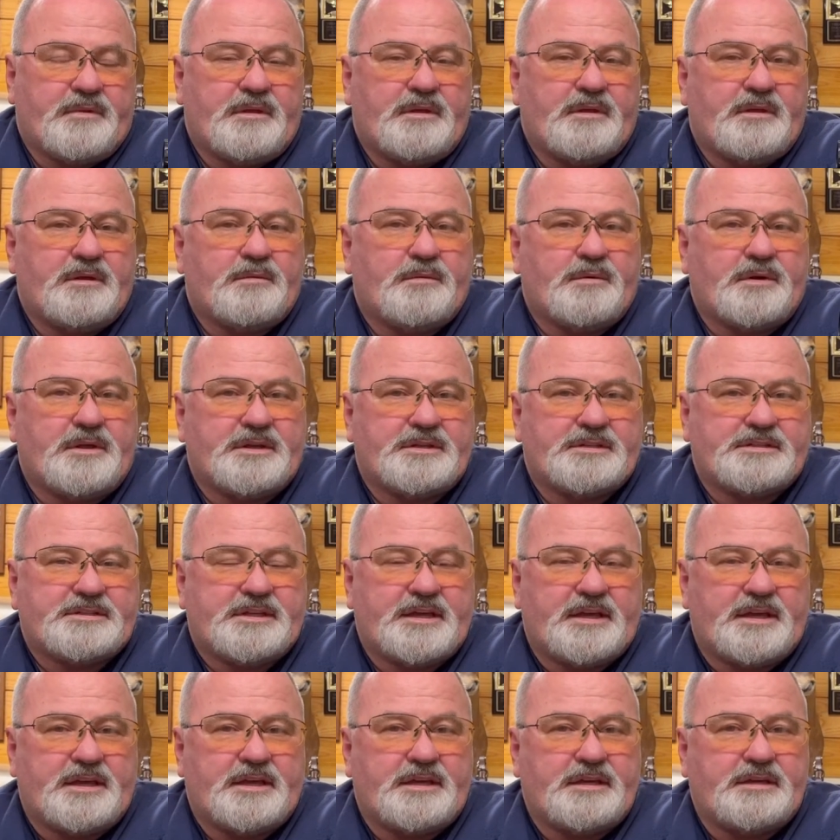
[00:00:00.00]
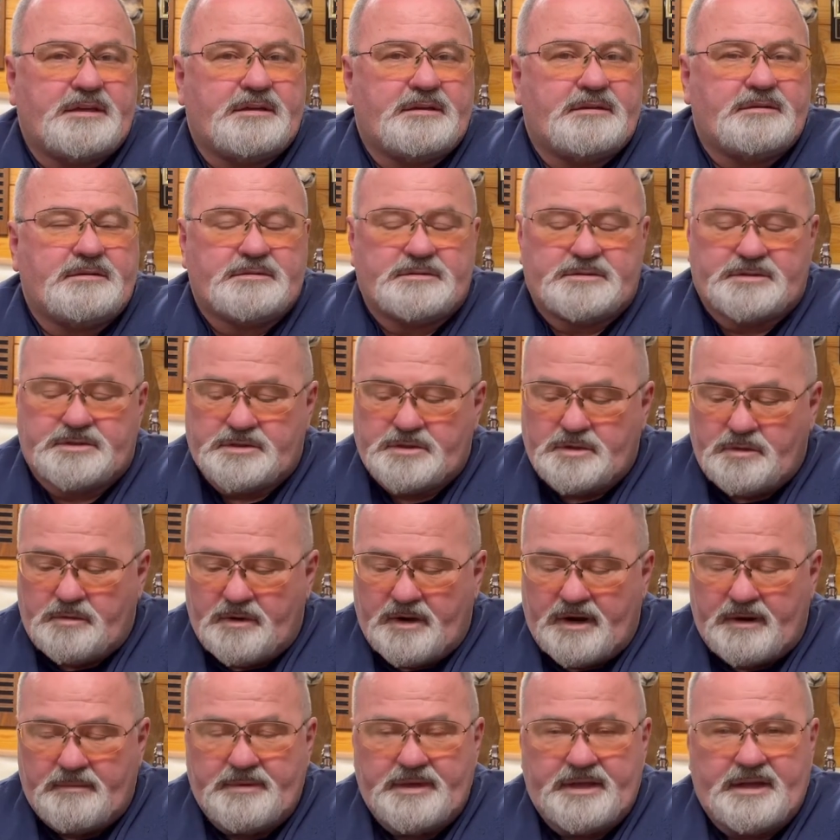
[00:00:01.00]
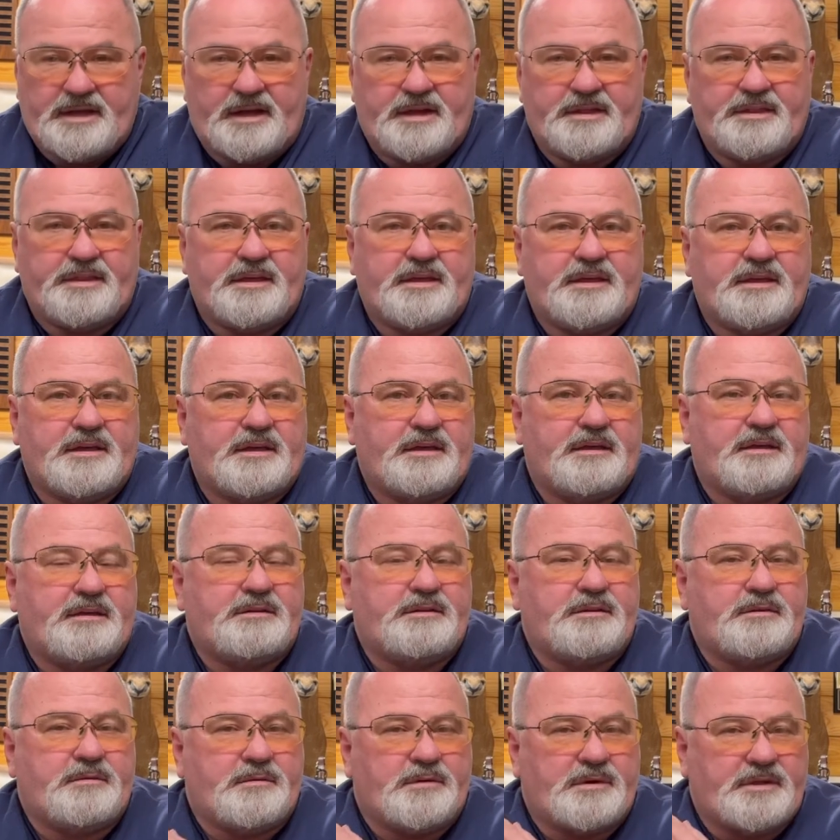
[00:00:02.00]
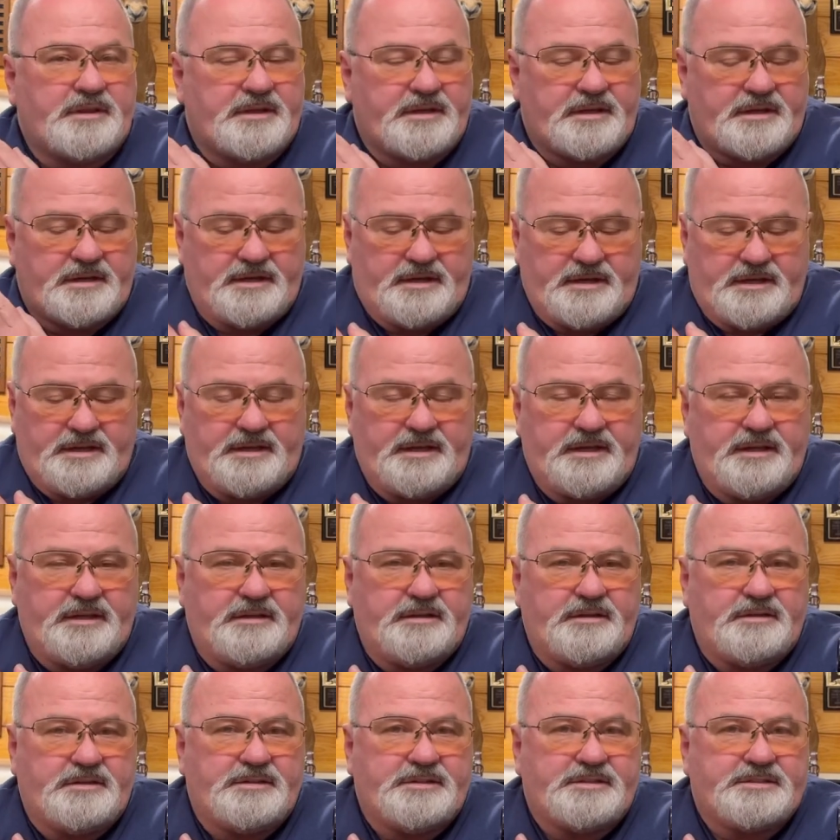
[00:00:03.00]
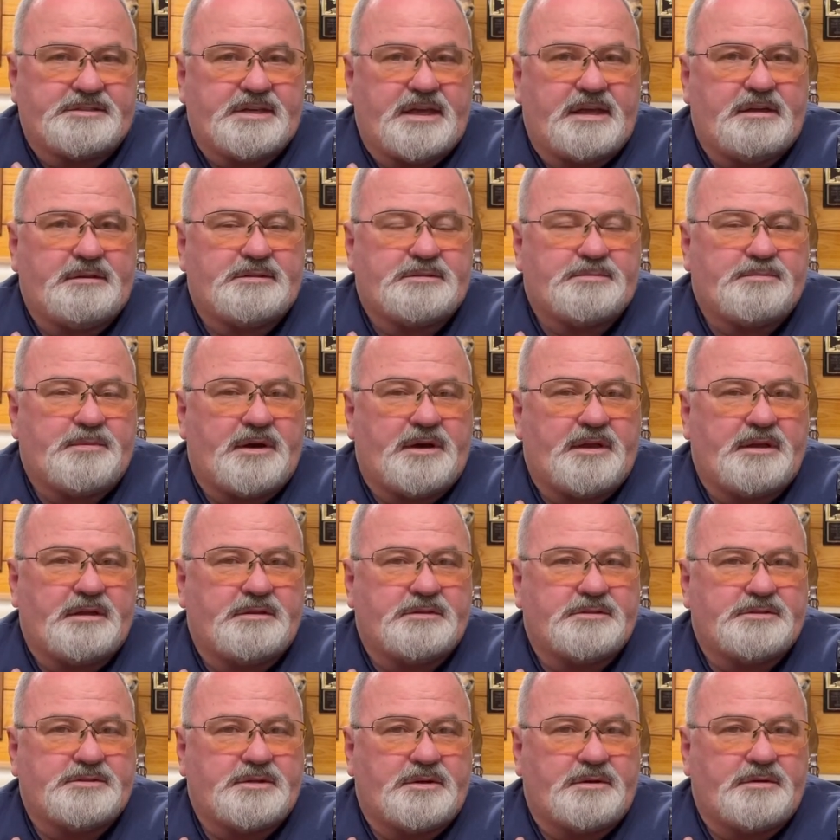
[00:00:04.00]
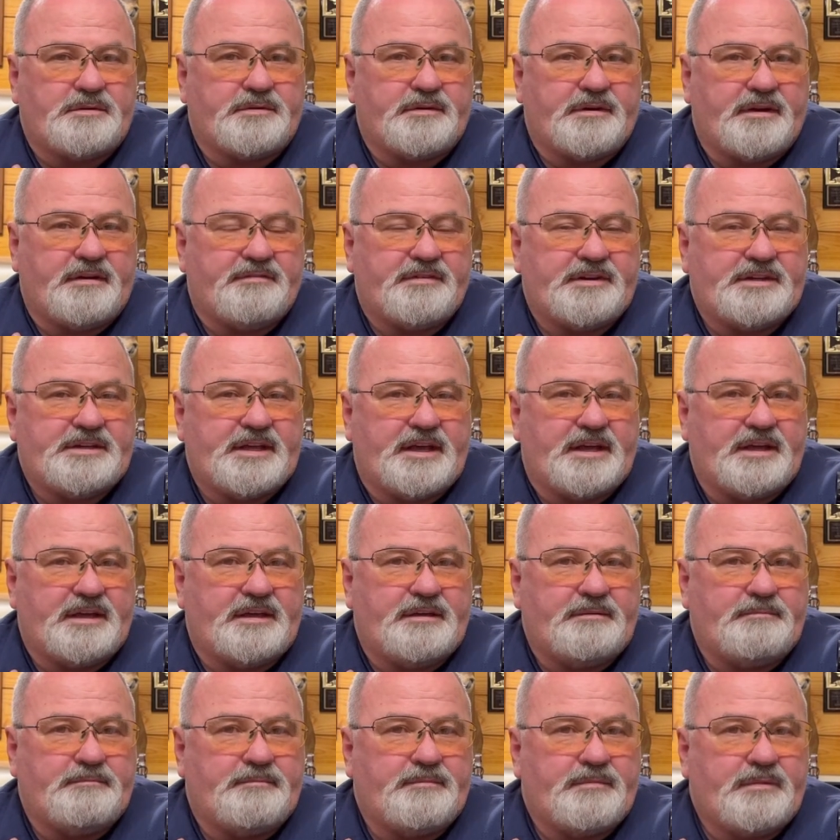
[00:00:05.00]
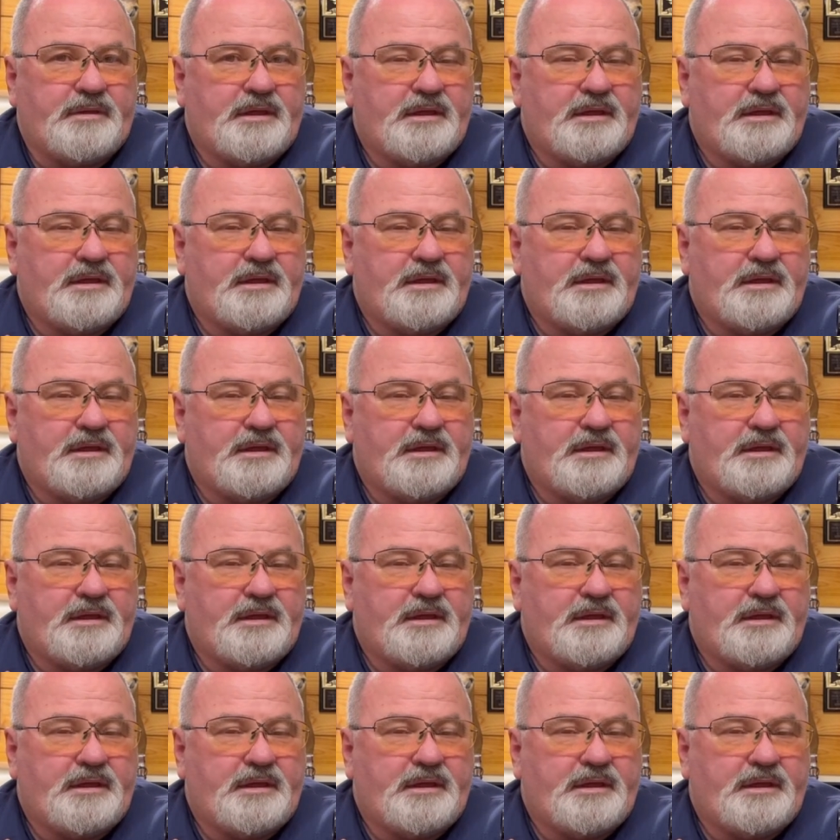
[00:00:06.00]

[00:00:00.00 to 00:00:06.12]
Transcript: You want to stay square behind the gun. You want the gun hitting you in the same spot on the shoulder every time.